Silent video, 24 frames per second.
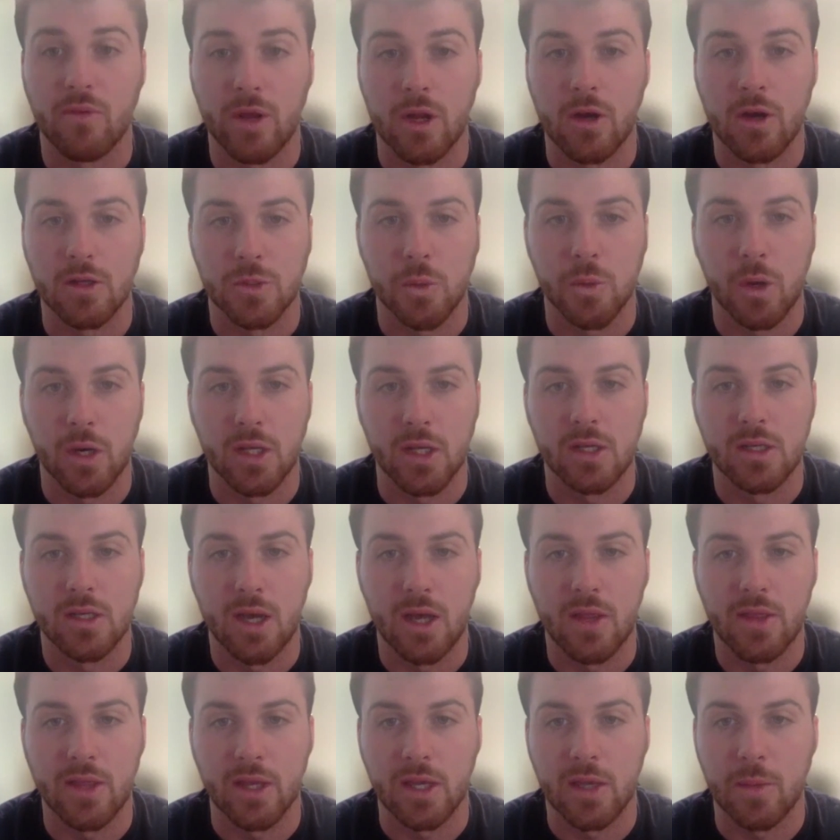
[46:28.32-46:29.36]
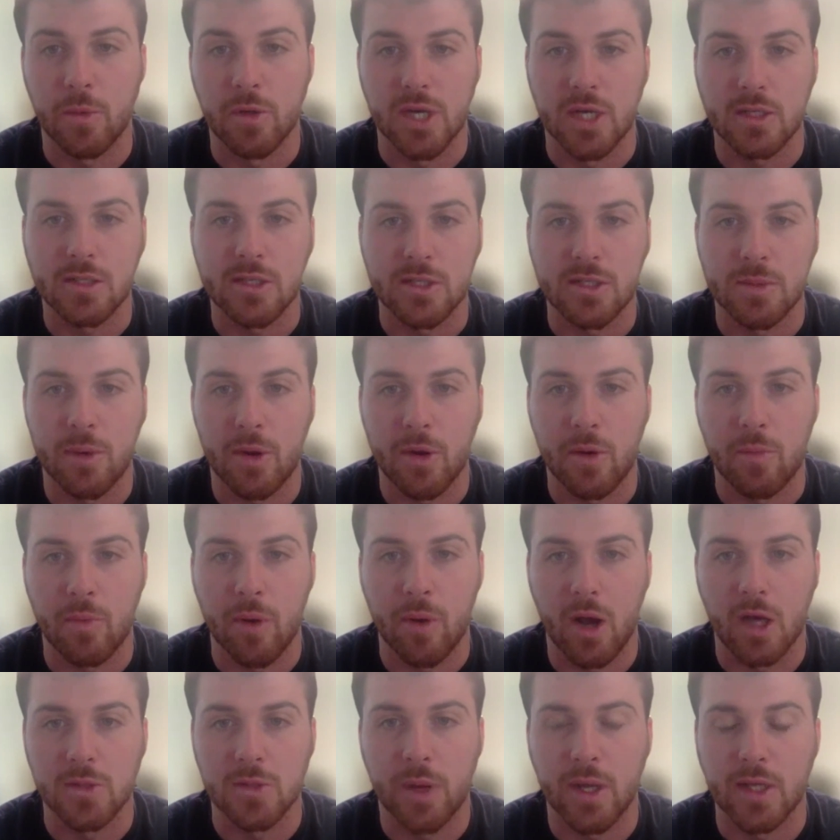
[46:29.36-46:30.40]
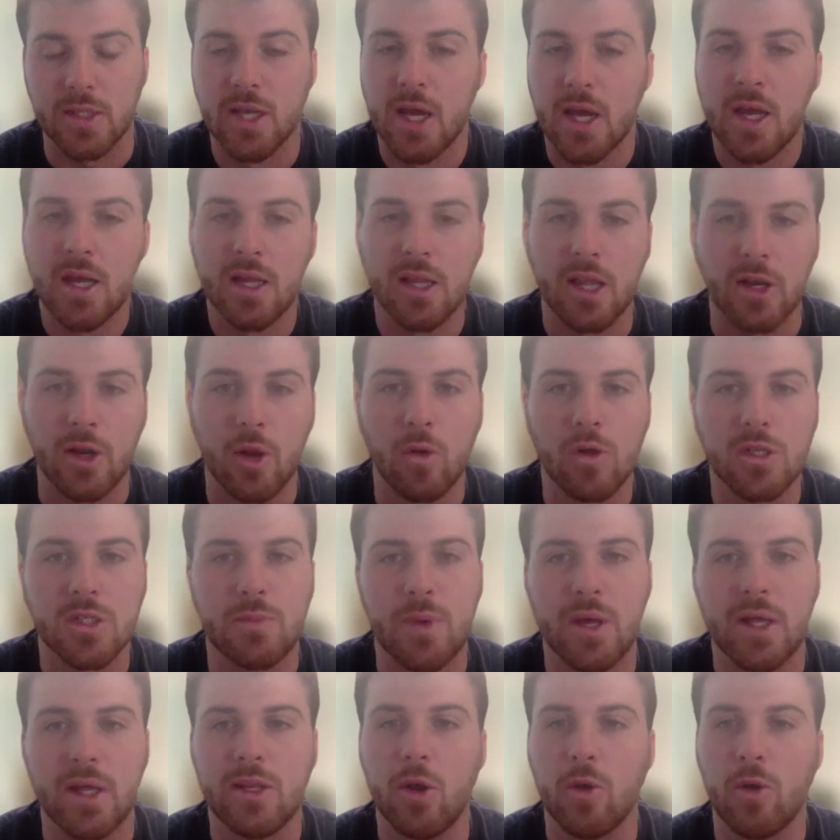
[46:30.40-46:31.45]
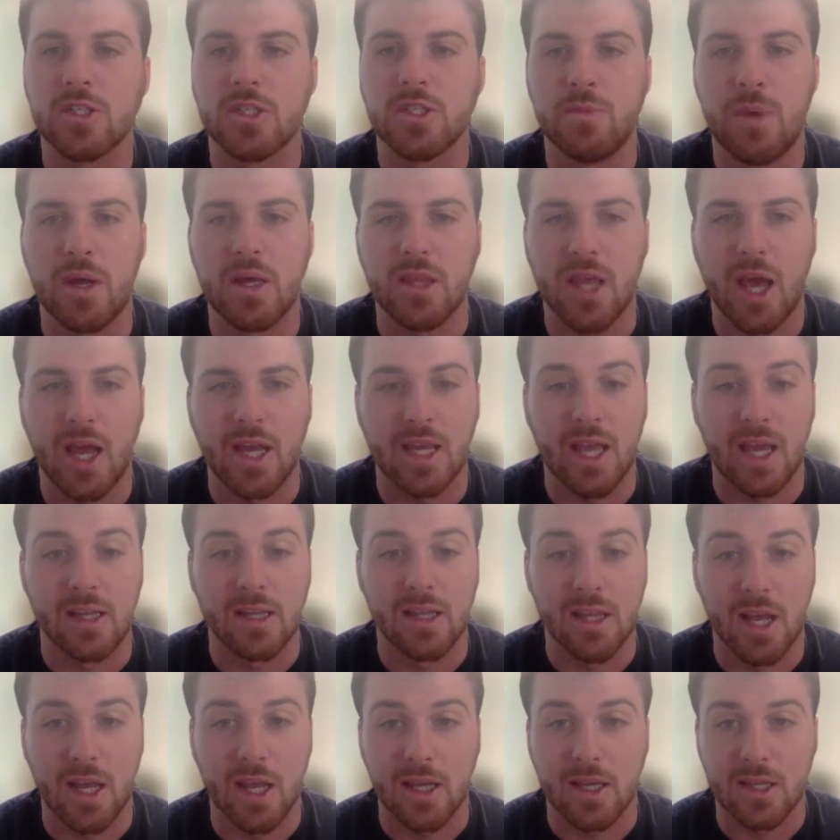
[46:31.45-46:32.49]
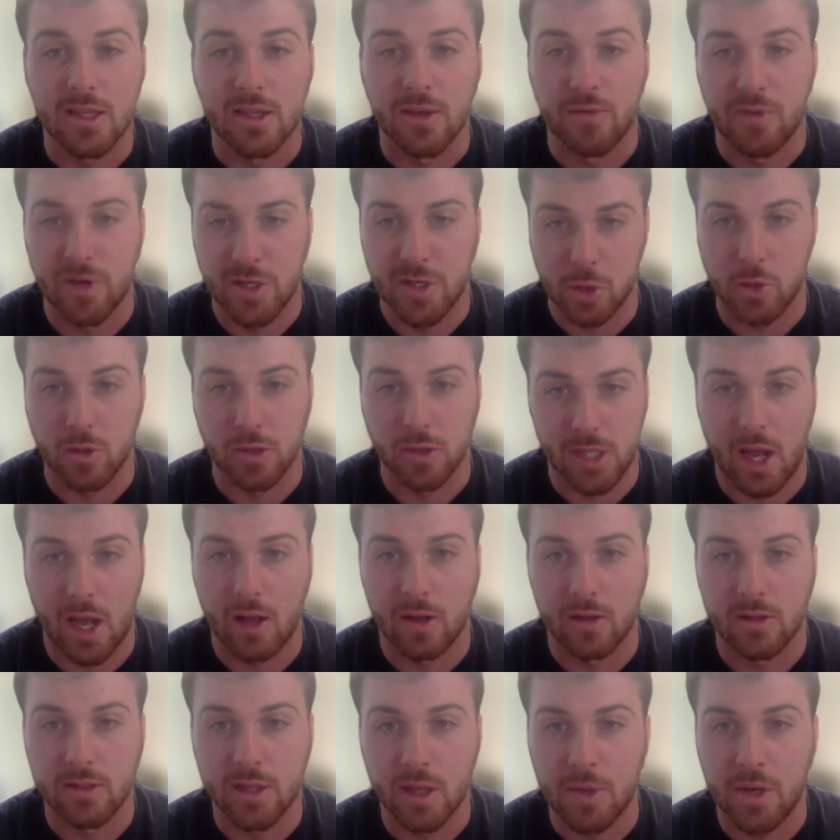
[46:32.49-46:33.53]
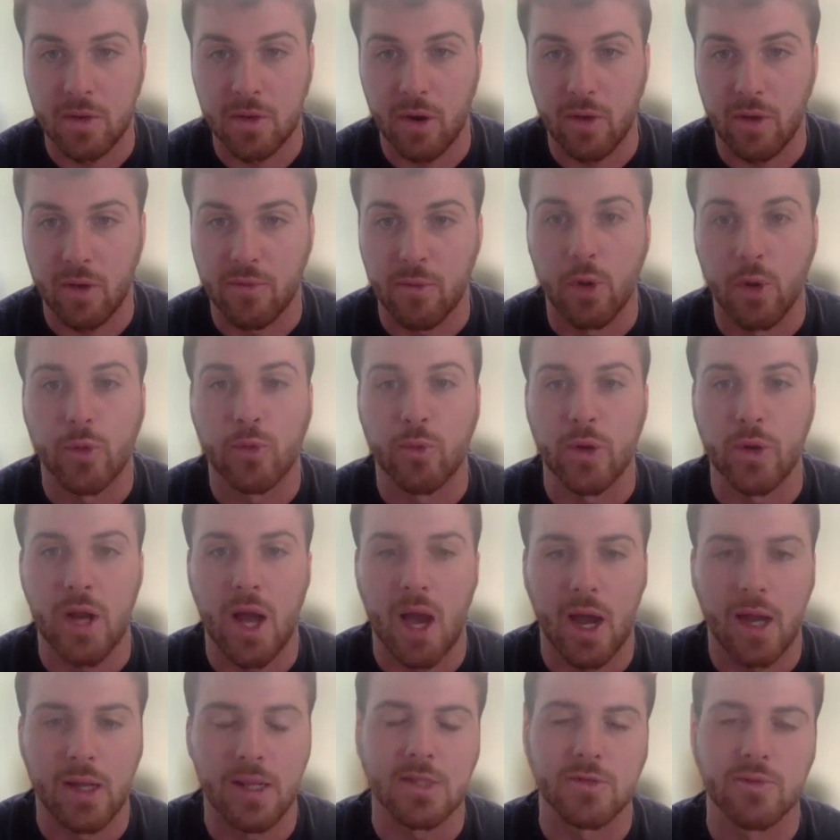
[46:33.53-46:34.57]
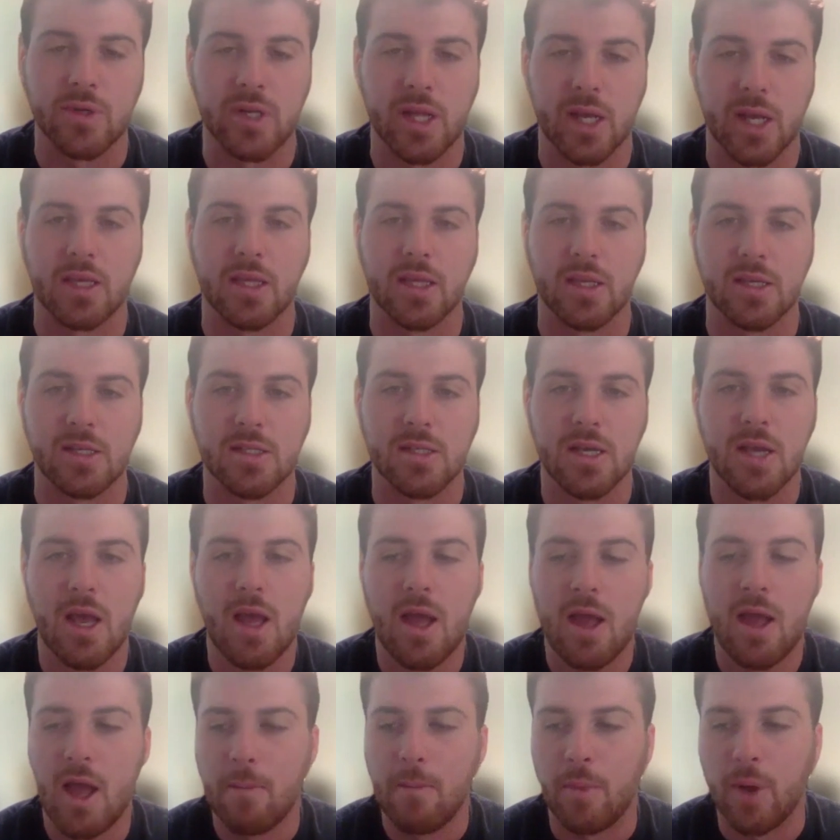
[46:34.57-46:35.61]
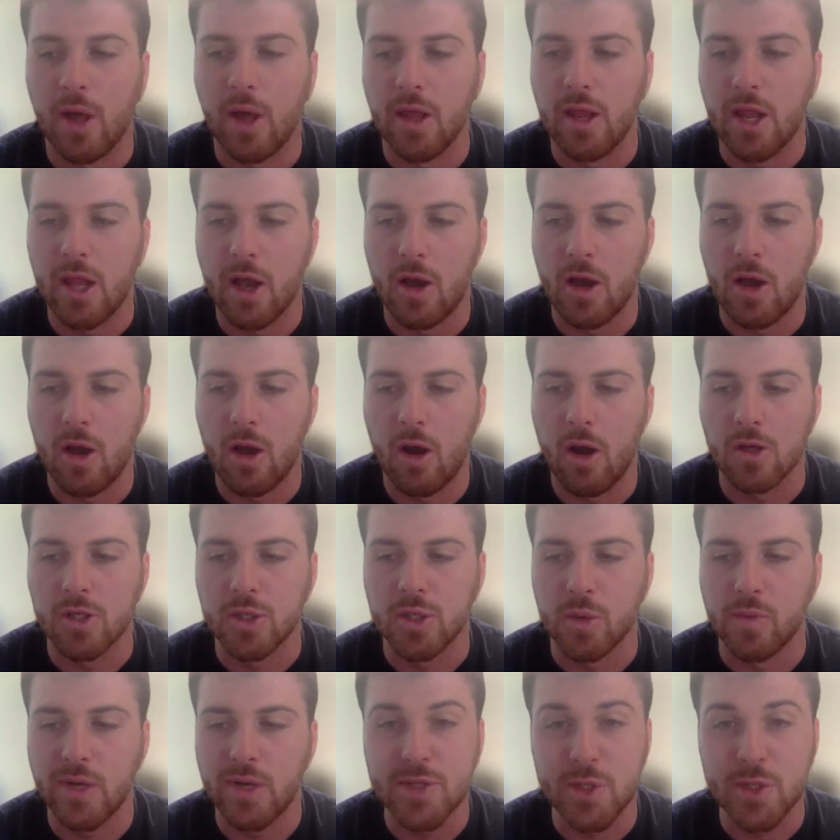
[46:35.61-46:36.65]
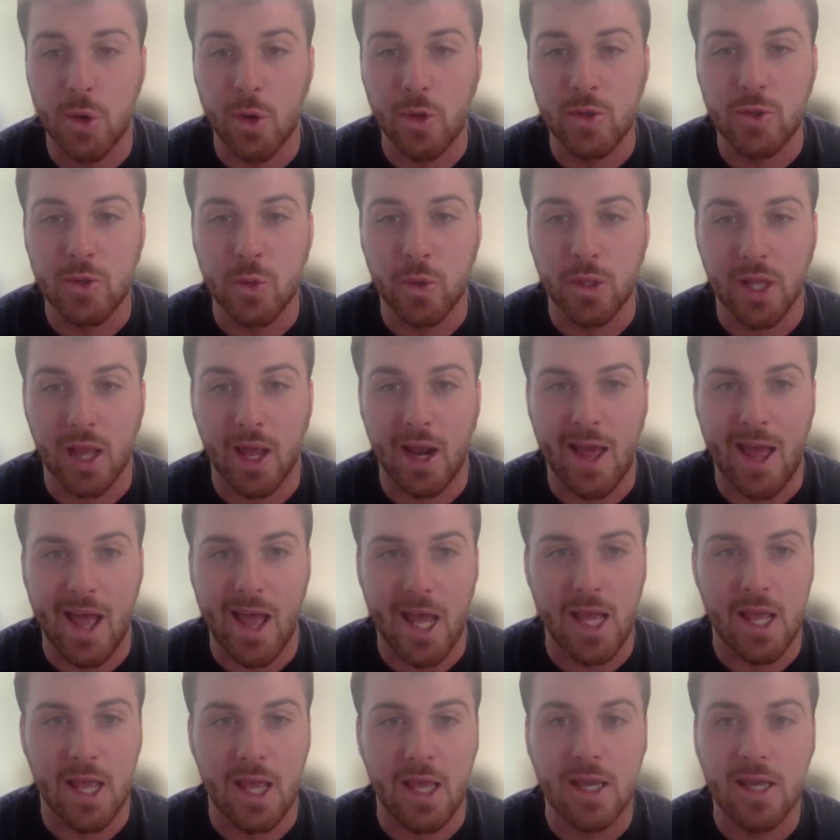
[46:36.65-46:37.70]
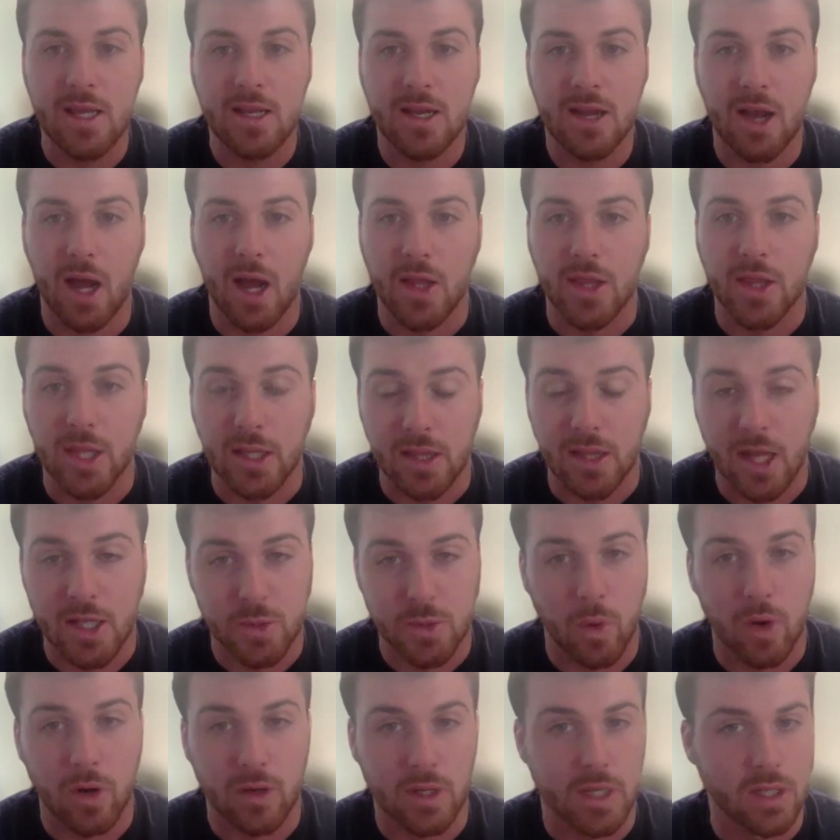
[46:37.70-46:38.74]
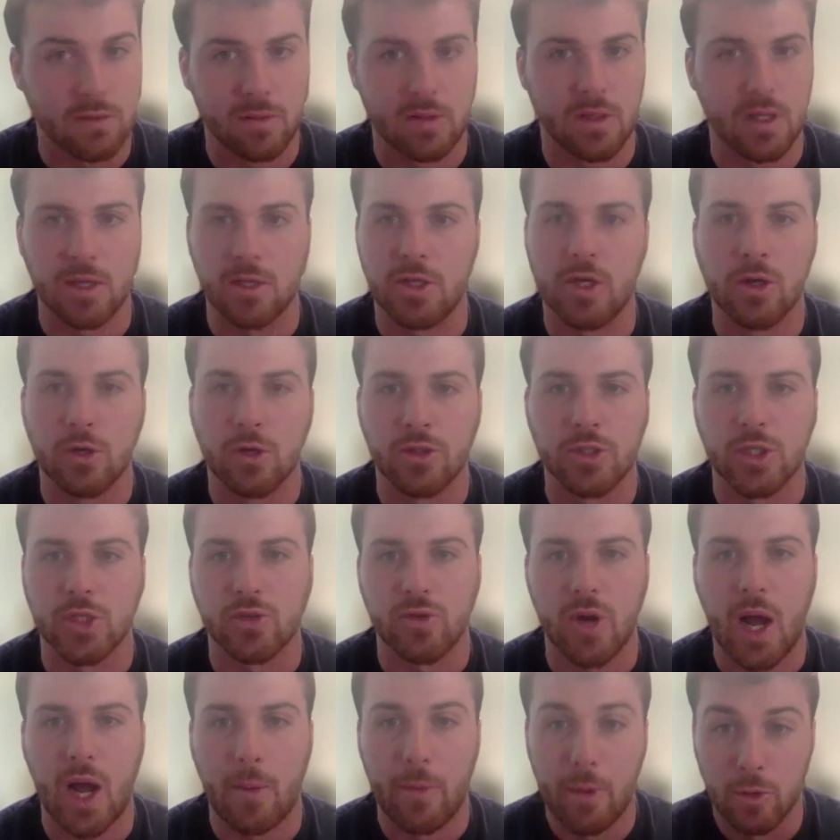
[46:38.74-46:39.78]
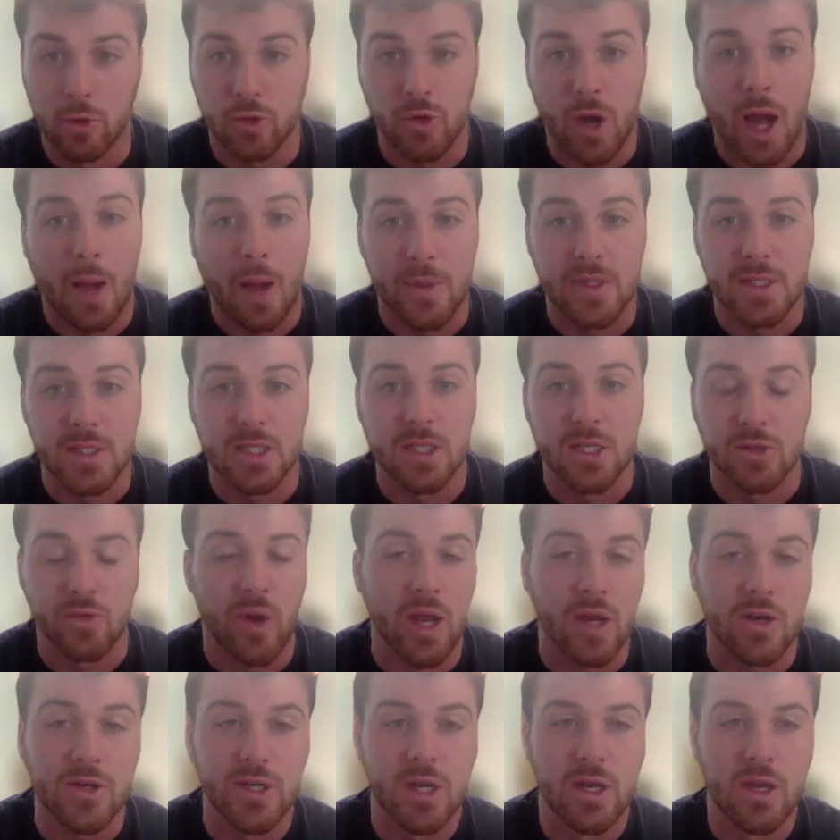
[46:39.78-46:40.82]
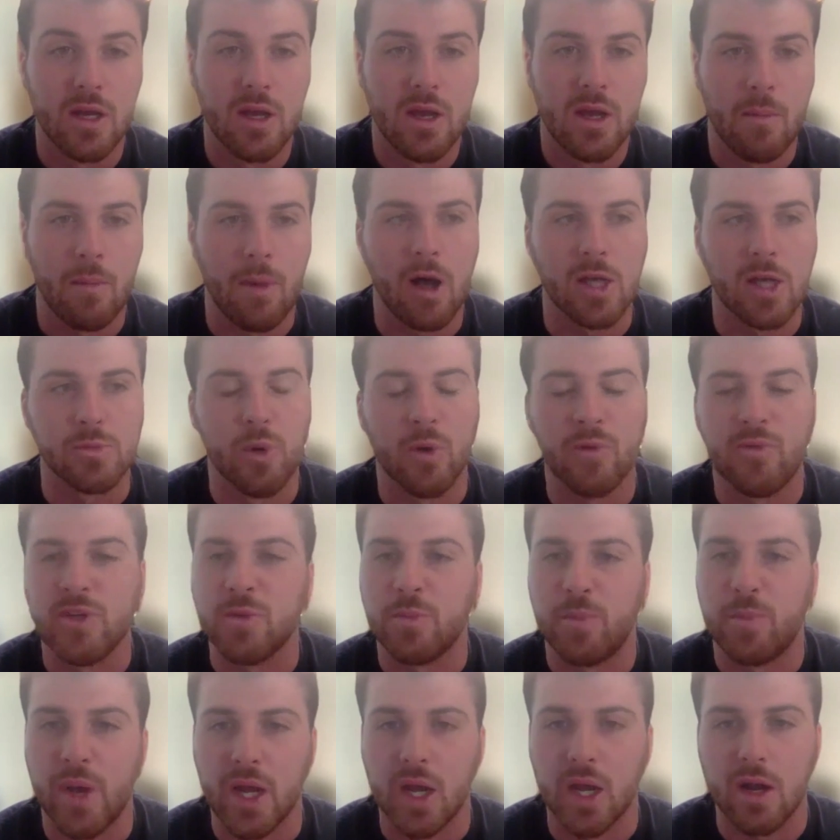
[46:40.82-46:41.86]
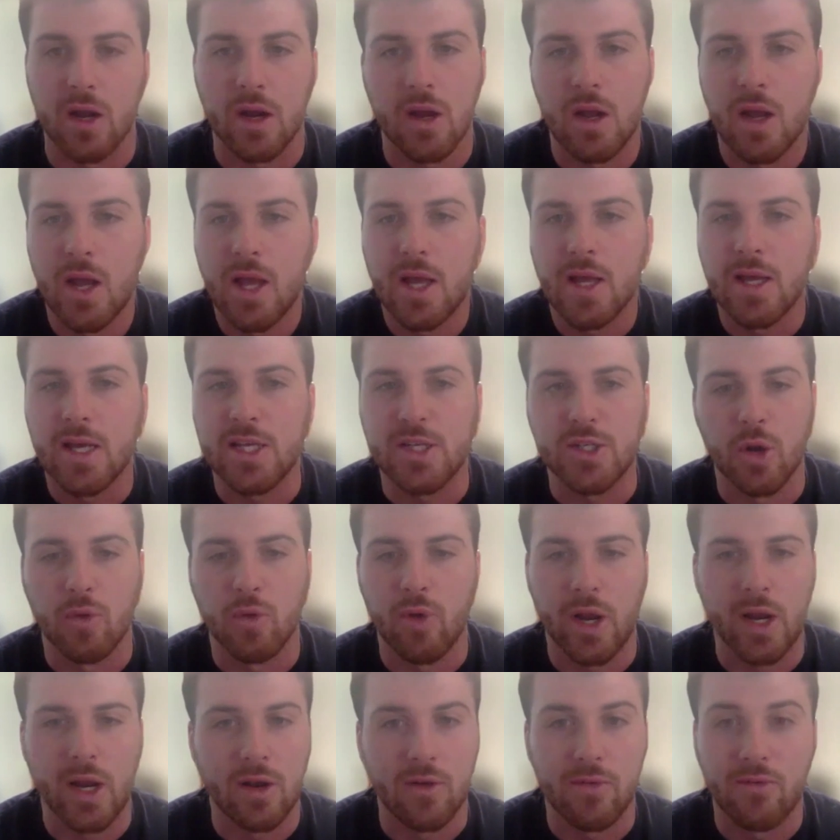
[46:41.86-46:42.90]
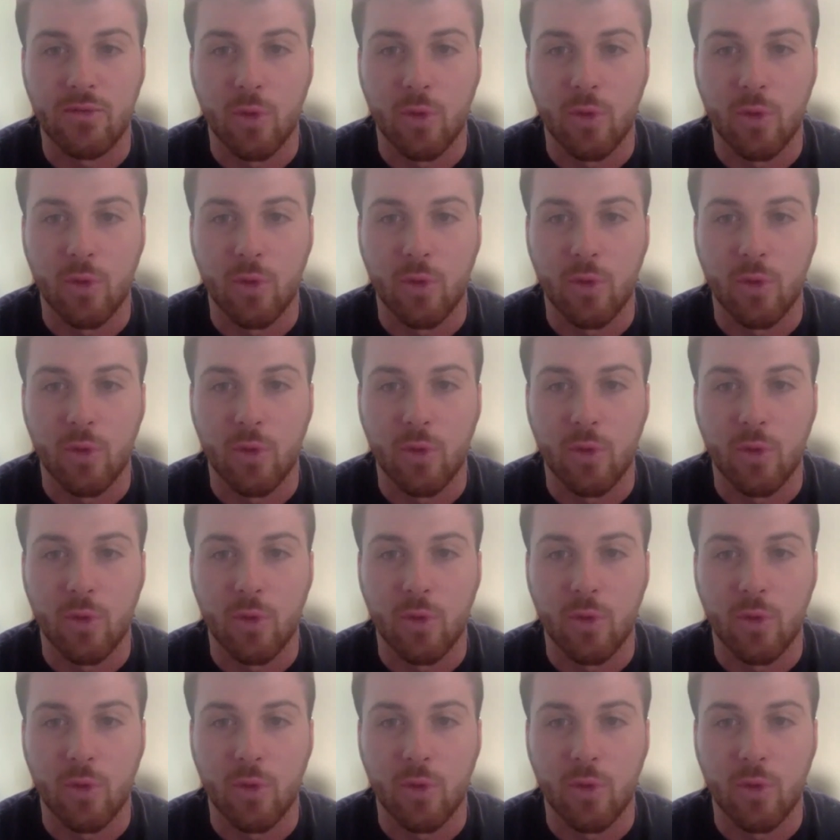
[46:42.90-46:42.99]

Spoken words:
here at 20. I think he projects as a better prospect. Like Nolan Smith, I get like the physical talent. I mean, he ran a 4.39. That's ridiculous. But also, if he doesn't go to Atlanta at 8, I think that's where he'll just drop. He'll drop into this range. Miles Murphy's bigger. He's still running.